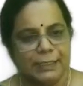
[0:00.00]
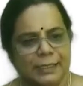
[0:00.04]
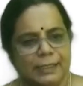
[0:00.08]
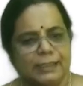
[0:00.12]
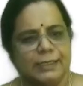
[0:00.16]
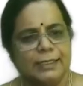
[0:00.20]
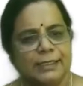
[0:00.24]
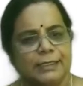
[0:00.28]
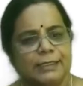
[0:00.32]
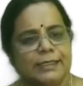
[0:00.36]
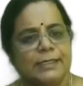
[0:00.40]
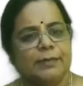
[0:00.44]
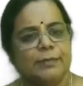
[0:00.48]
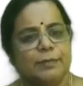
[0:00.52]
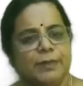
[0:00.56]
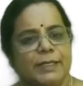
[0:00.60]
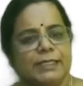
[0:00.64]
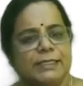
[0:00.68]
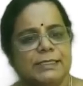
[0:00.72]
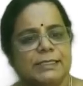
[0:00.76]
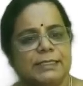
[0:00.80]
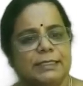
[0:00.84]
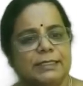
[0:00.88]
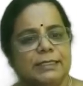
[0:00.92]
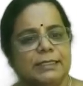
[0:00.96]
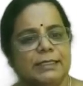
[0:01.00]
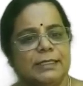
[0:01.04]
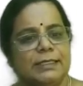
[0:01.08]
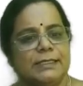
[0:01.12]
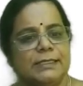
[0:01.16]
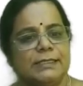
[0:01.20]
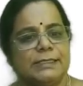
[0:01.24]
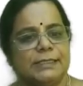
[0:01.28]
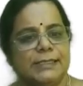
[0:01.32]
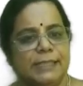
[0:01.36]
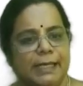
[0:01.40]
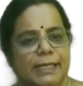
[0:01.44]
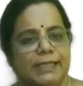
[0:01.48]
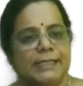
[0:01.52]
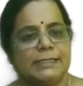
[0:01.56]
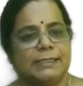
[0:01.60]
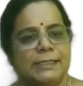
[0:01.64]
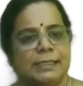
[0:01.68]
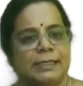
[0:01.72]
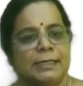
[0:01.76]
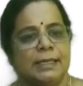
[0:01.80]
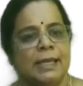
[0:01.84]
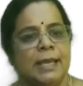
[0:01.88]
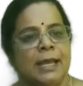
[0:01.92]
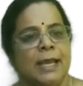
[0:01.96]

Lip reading: 33 basically says